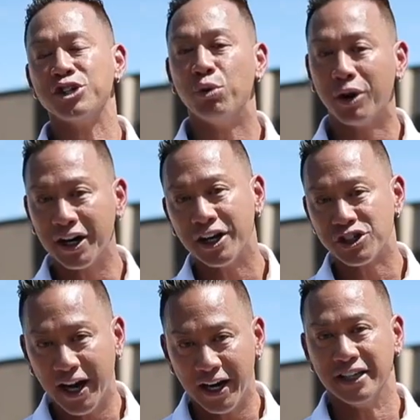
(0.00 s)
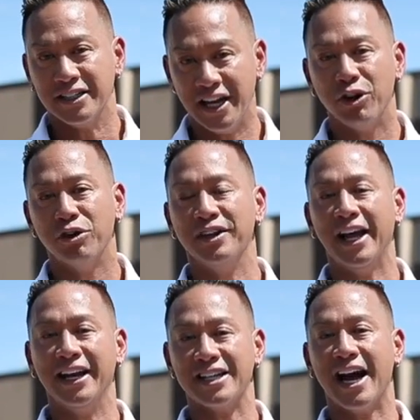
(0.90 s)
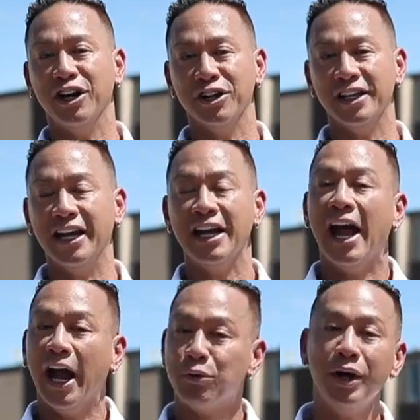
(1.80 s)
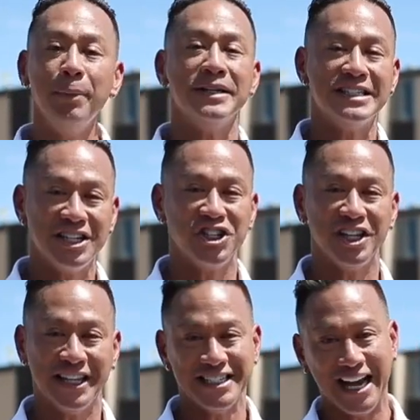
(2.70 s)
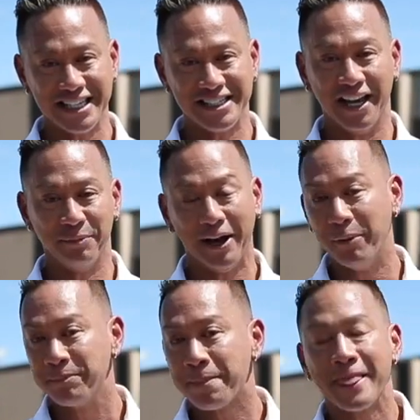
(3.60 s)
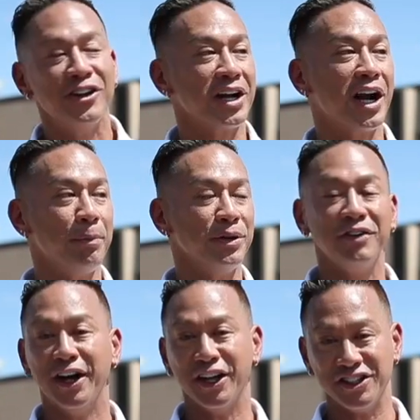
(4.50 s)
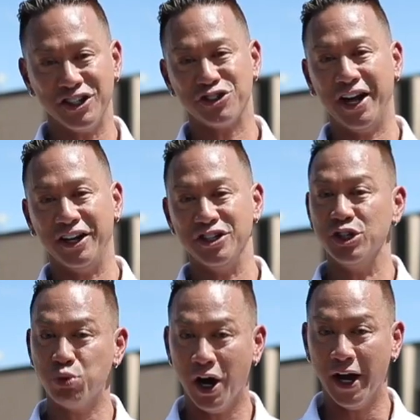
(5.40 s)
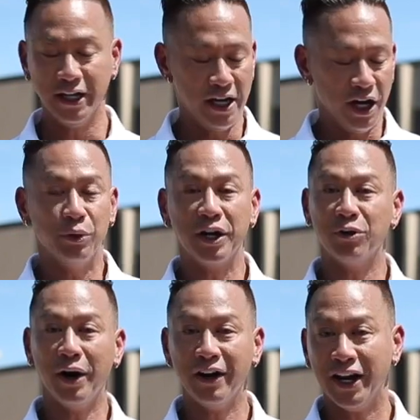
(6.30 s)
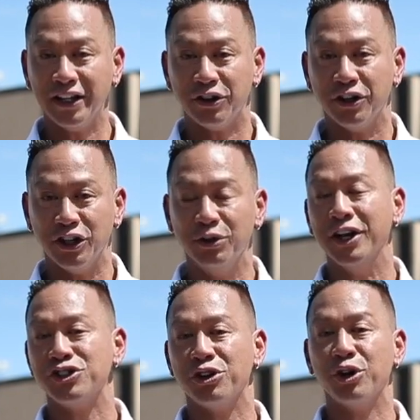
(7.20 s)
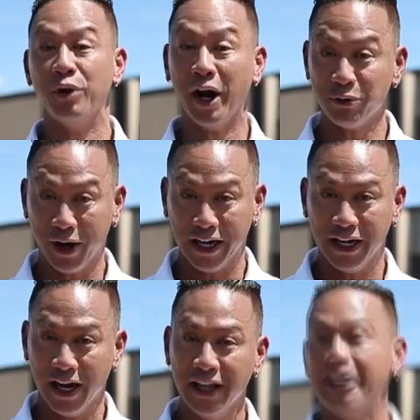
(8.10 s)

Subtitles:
so we're going to try to take over that entire thing and reposition this asset. Now, there's a couple different exit strategies. One, we can renovate the units so they're rent ready and then